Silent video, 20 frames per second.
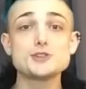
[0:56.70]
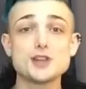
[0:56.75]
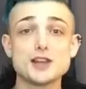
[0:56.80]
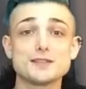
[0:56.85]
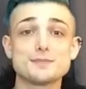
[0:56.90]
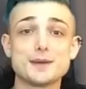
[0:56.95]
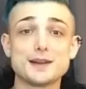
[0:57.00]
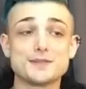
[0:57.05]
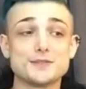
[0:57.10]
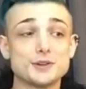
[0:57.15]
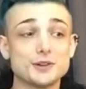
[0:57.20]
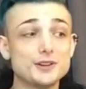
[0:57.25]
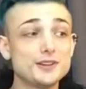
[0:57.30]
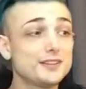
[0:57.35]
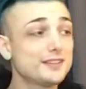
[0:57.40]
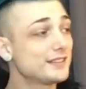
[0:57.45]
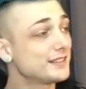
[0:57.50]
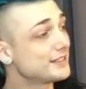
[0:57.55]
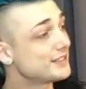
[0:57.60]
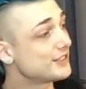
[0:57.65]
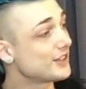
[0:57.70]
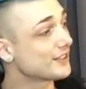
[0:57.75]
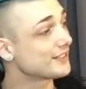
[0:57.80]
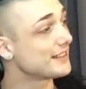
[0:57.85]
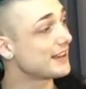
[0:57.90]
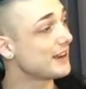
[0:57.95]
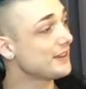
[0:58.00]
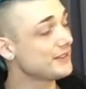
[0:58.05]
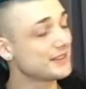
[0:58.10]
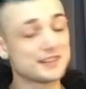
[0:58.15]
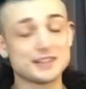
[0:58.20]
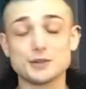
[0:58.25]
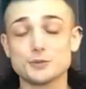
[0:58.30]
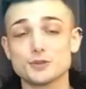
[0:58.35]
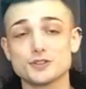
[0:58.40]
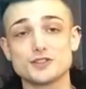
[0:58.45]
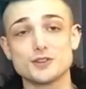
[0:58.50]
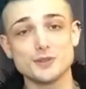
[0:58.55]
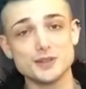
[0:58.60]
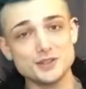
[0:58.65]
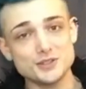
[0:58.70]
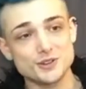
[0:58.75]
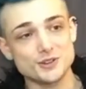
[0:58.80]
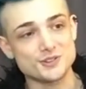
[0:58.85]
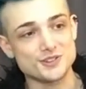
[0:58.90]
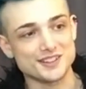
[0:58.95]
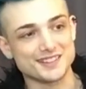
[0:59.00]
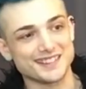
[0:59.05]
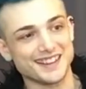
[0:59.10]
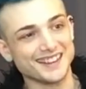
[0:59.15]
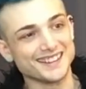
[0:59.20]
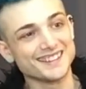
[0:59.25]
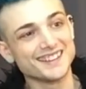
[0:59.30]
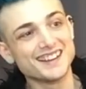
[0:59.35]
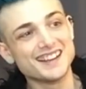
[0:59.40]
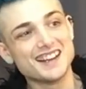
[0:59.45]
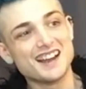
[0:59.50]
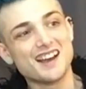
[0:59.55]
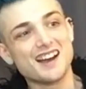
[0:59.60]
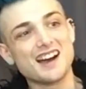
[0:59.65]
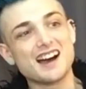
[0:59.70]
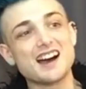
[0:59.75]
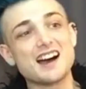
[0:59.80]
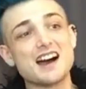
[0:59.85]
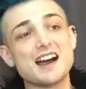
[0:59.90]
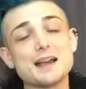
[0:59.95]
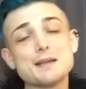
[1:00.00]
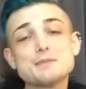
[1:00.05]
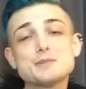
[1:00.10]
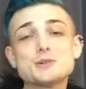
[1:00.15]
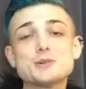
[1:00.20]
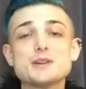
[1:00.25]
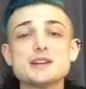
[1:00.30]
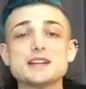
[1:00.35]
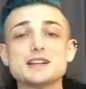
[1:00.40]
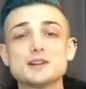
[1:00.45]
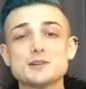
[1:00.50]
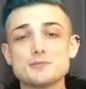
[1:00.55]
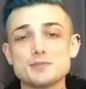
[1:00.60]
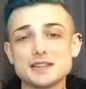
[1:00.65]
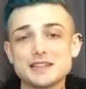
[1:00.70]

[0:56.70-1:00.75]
As you guys might have noticed just now, that there was no intro just then. I'm doing